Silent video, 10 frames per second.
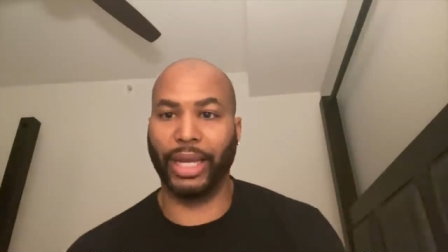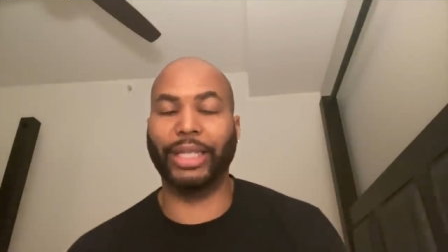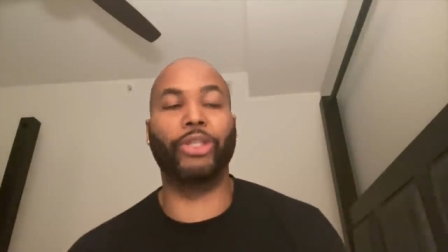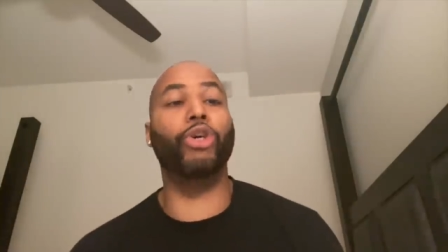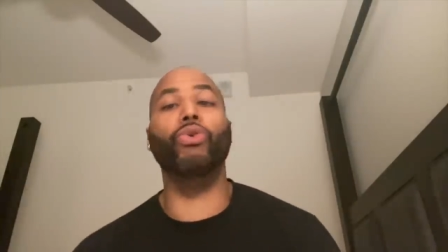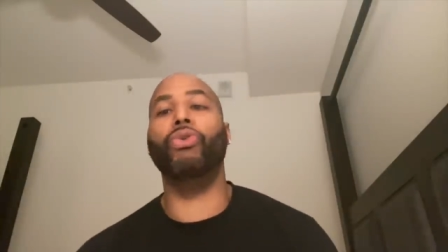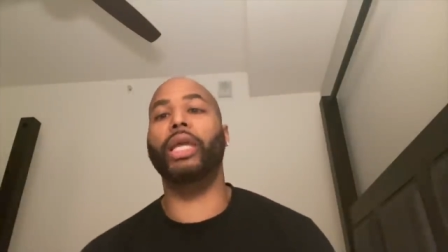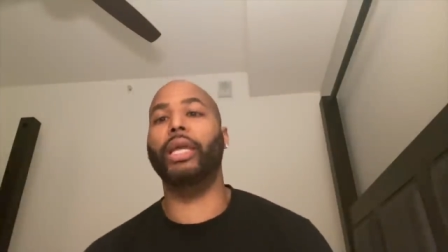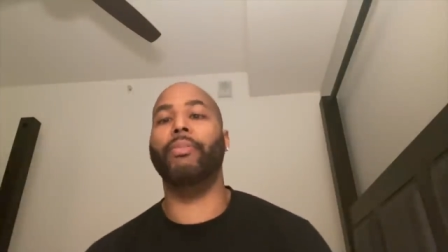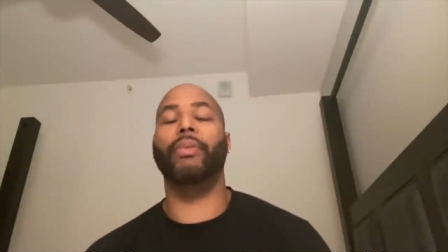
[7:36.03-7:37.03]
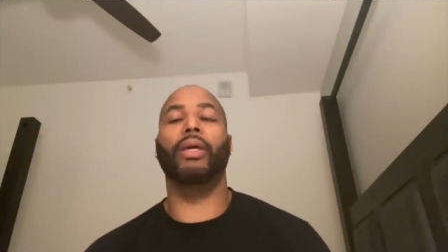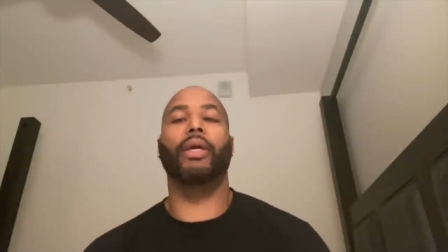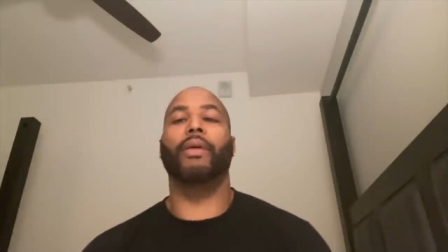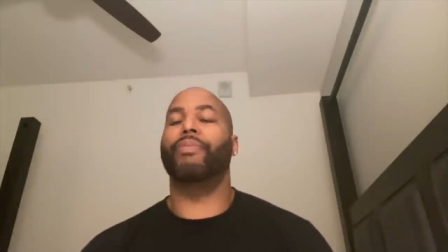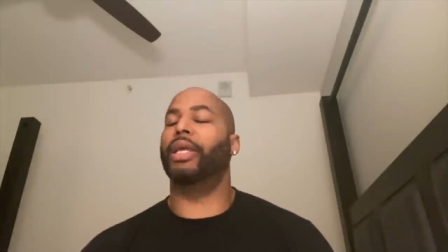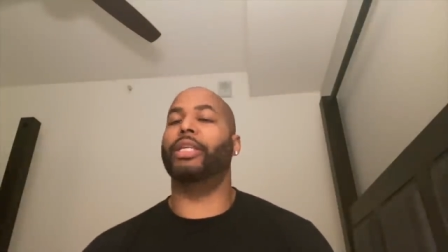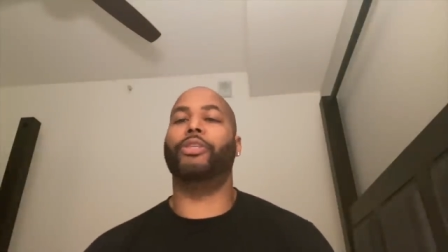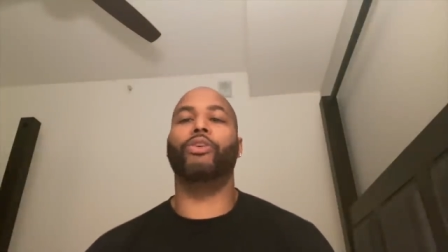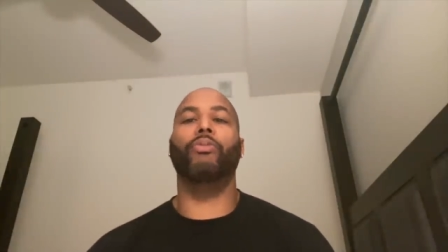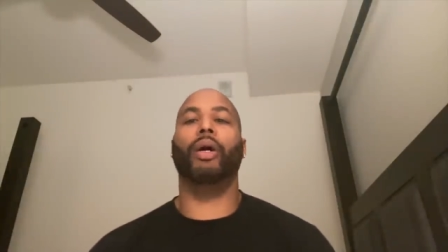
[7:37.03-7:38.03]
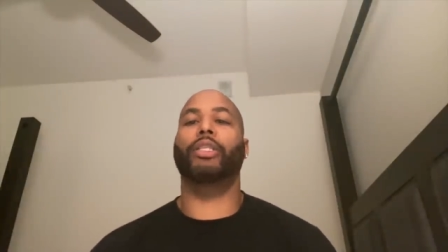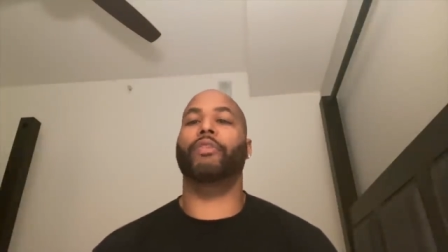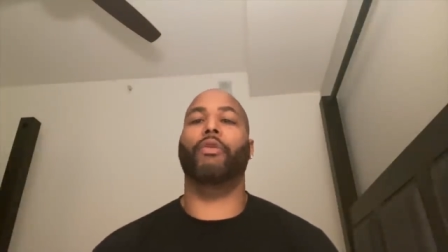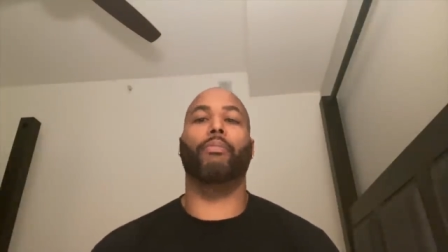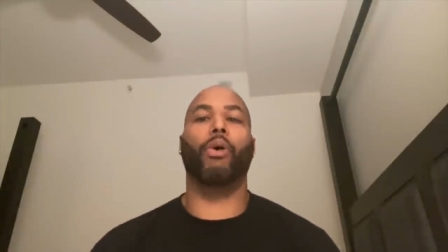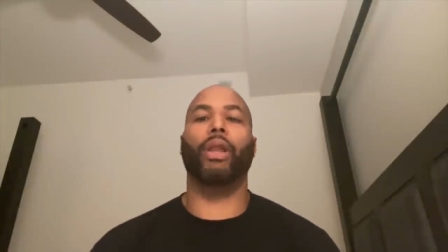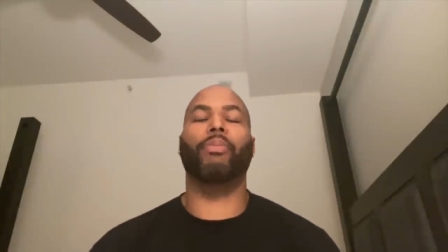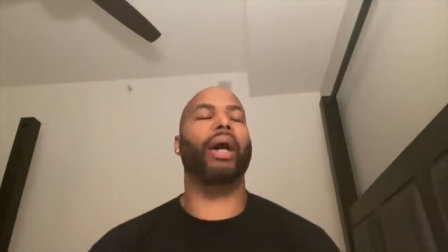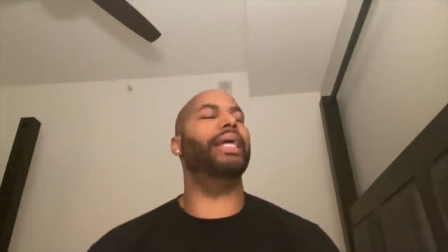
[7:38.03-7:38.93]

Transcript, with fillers: It's too deep. It's too much of a boiling pot.